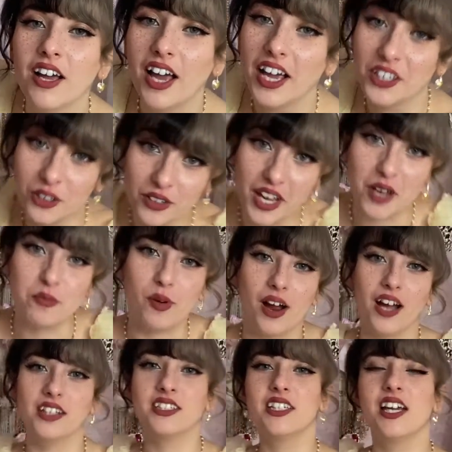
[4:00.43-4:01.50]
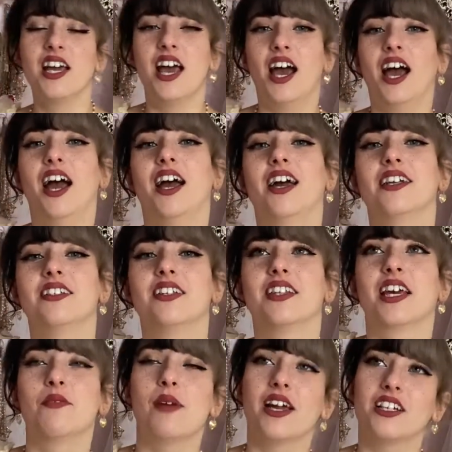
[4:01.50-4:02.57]
a UK brand, and
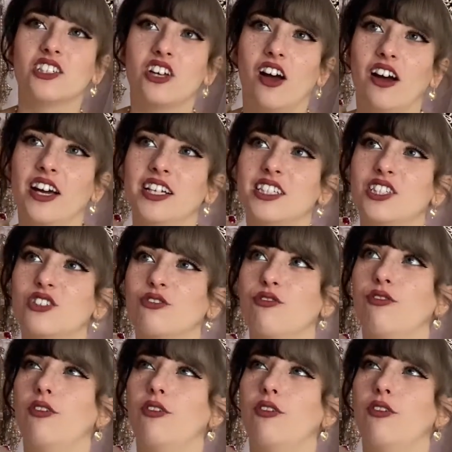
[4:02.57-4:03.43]
they make tights